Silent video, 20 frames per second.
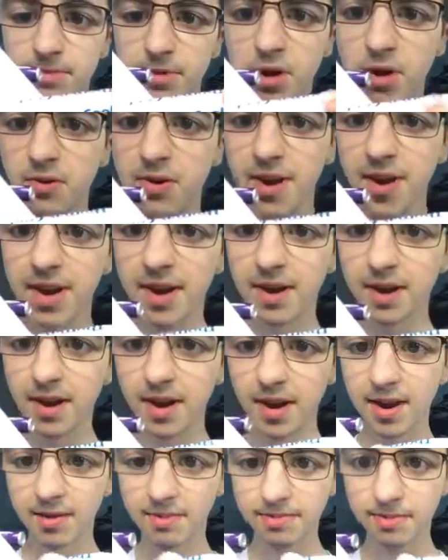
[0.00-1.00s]
4 in
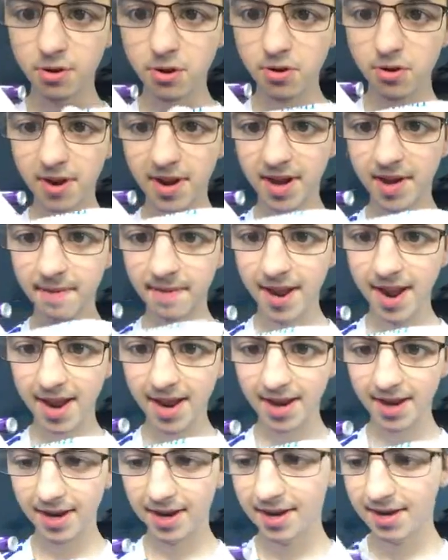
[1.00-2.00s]
the
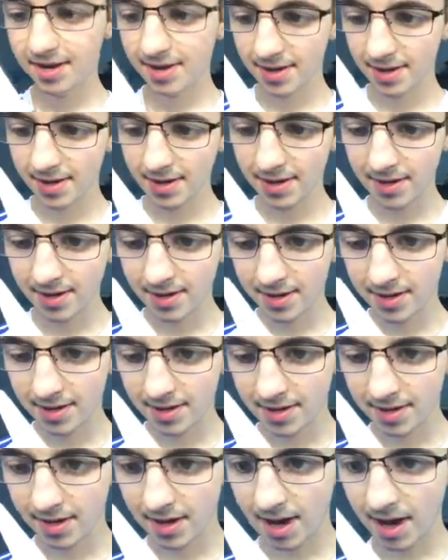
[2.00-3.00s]
back
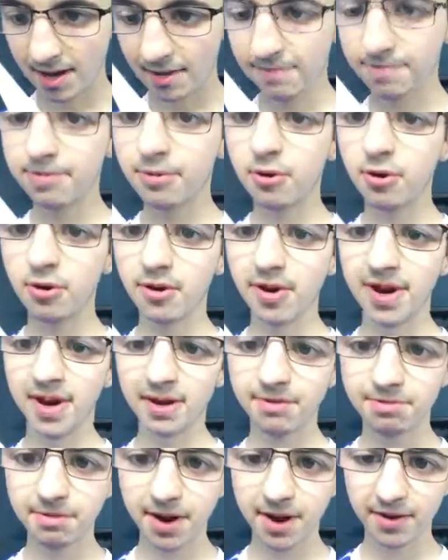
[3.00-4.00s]
and 4 in the
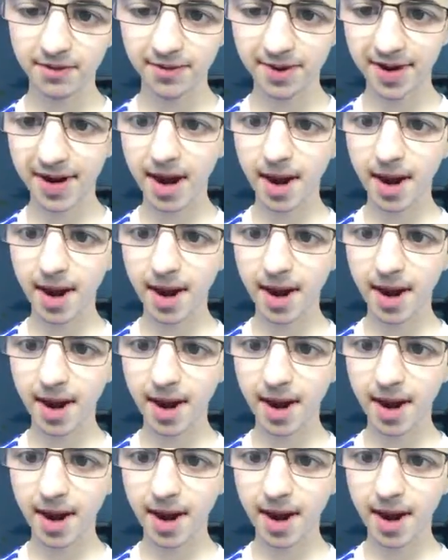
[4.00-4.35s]
front of the